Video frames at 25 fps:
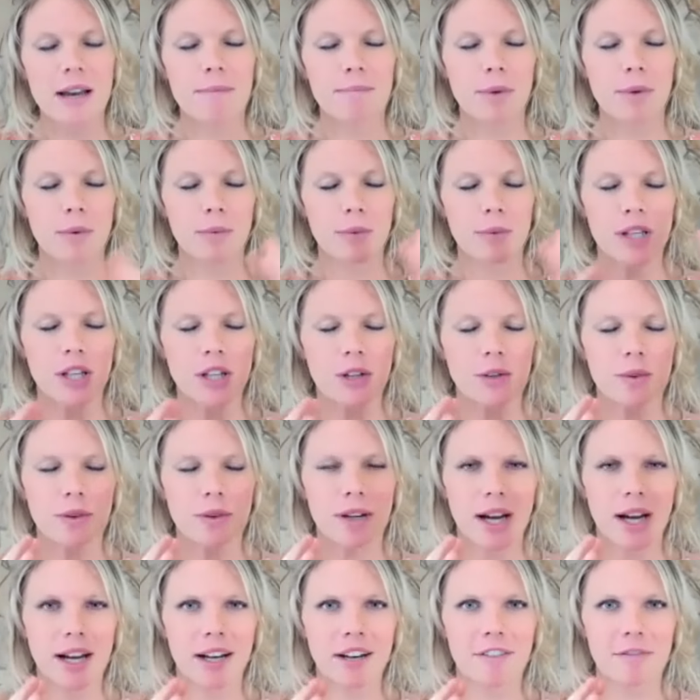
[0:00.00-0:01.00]
But when you
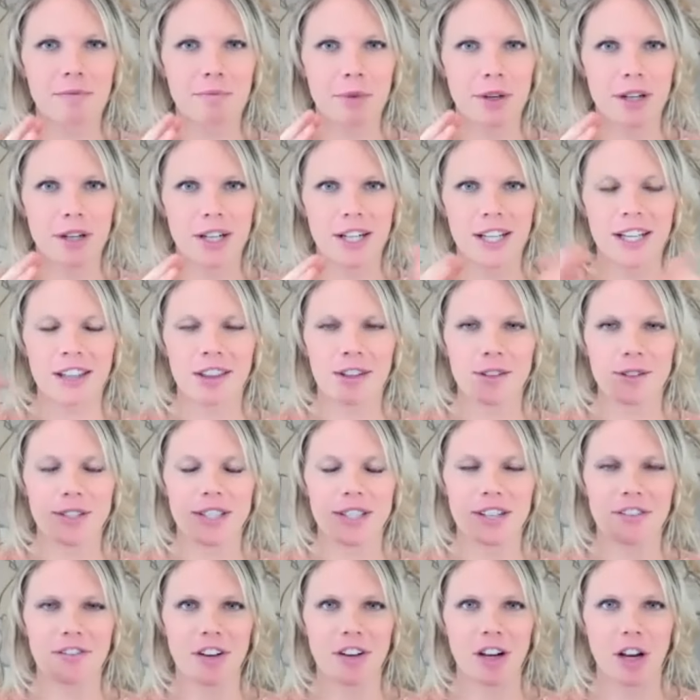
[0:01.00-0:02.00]
kind of put it in those
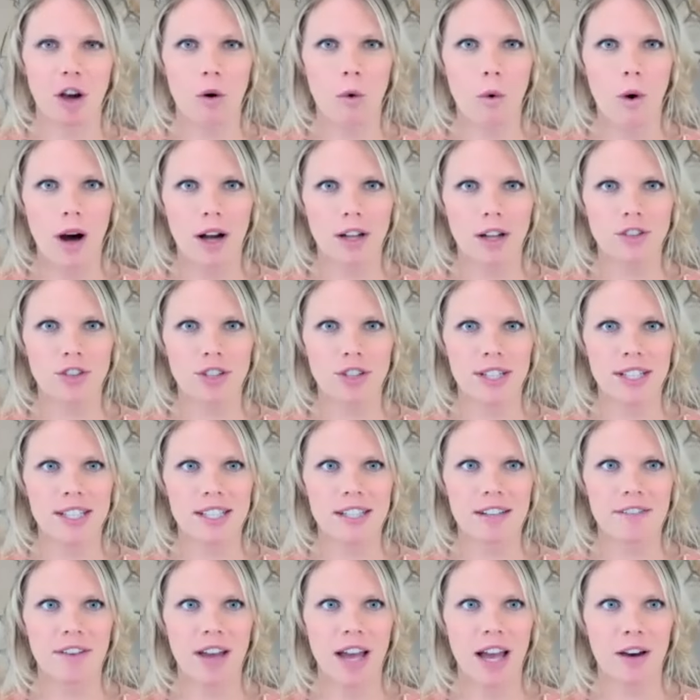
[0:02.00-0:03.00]
different
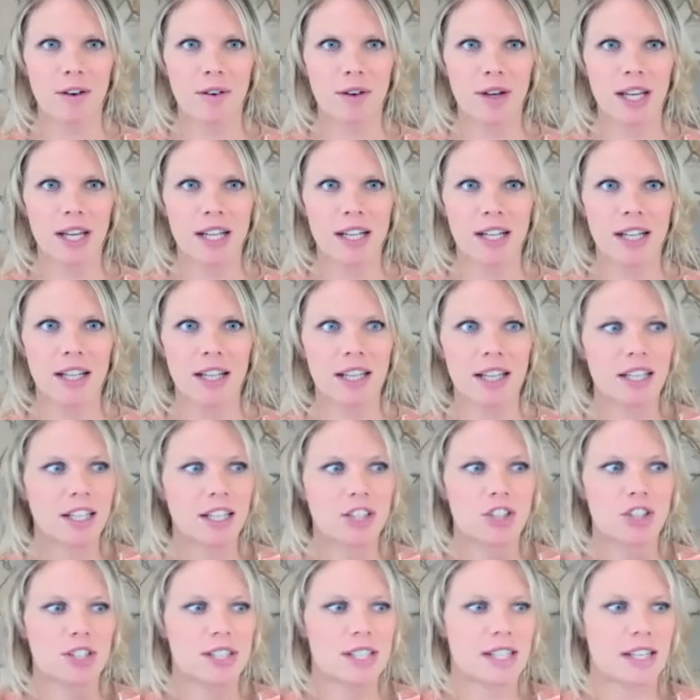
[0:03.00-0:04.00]
quadrants of, how can
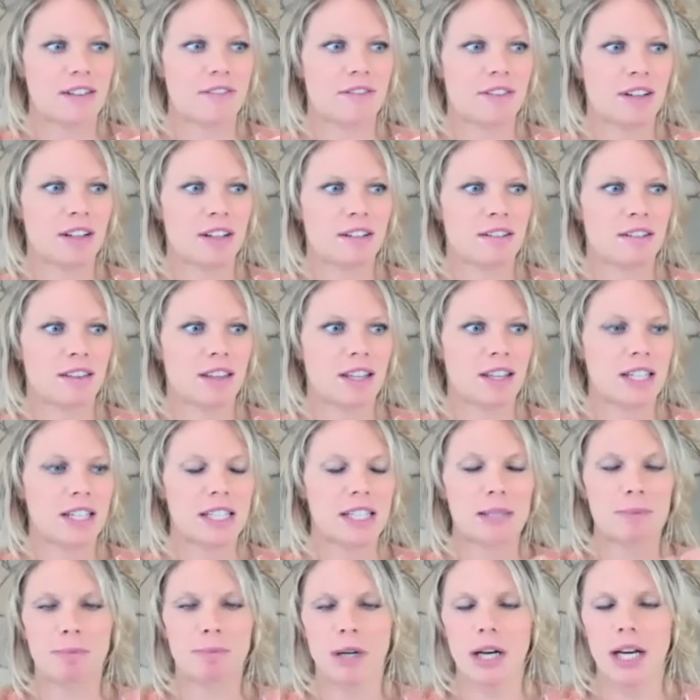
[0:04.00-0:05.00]
just even the
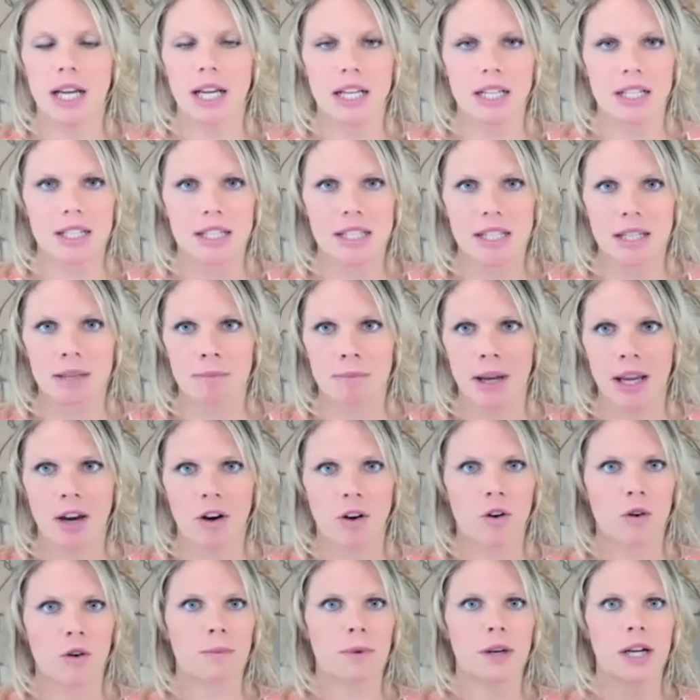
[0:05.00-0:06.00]
sprays in my
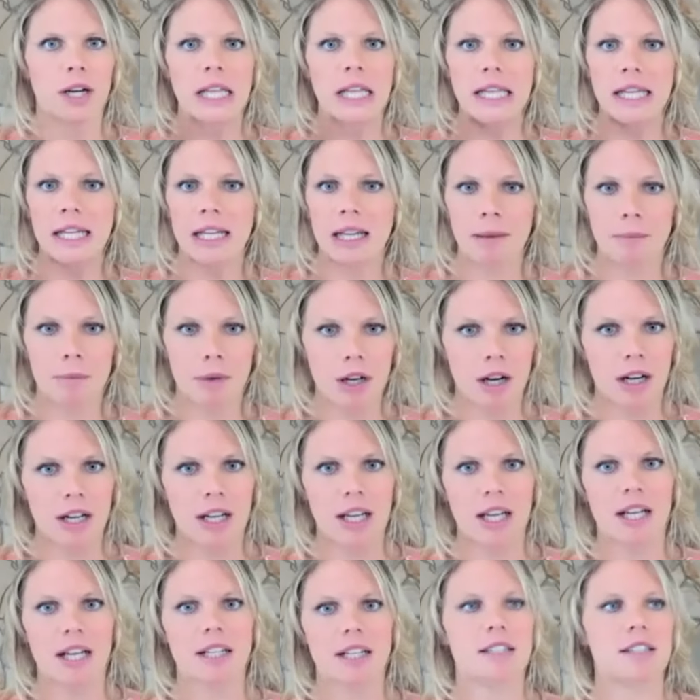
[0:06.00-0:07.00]
home, or cleaning
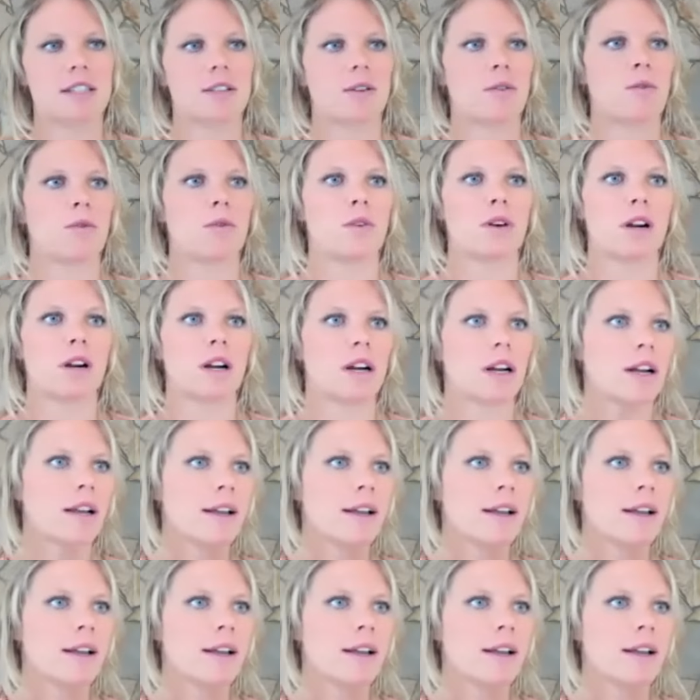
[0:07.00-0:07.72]
products, or